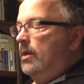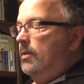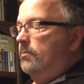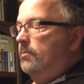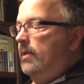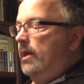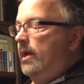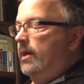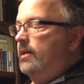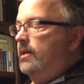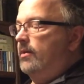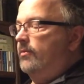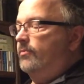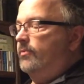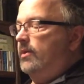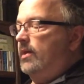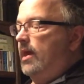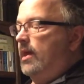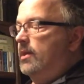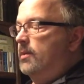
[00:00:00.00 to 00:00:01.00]
May I
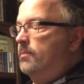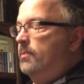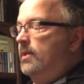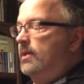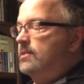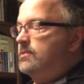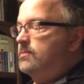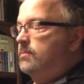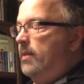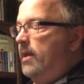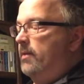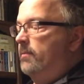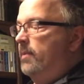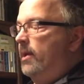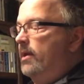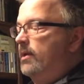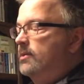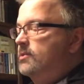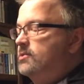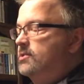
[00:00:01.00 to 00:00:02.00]
give Ken a piece, ma'am?
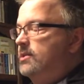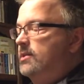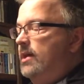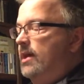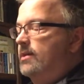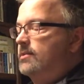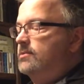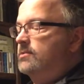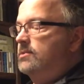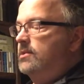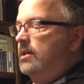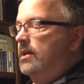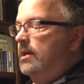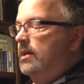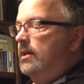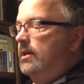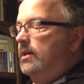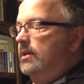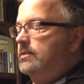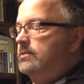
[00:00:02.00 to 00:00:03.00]
She asked.
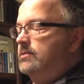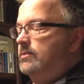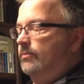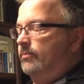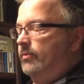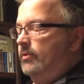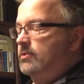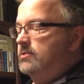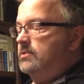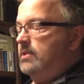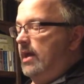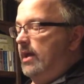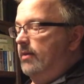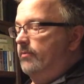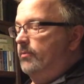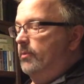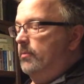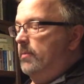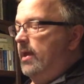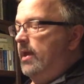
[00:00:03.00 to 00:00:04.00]
It's the first I
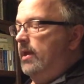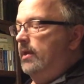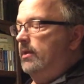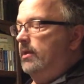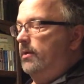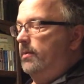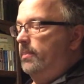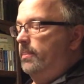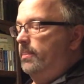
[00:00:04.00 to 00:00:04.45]
ever made.